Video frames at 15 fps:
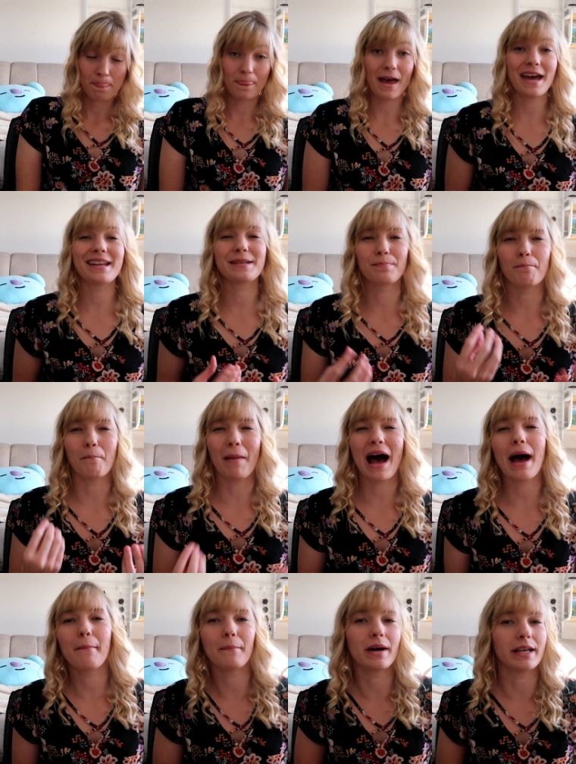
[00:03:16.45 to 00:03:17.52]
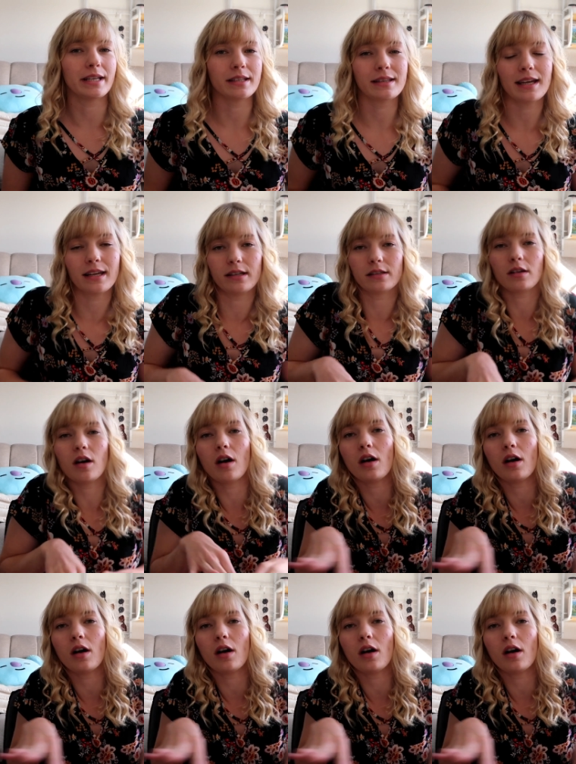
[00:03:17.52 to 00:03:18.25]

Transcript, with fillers: That is my money. That is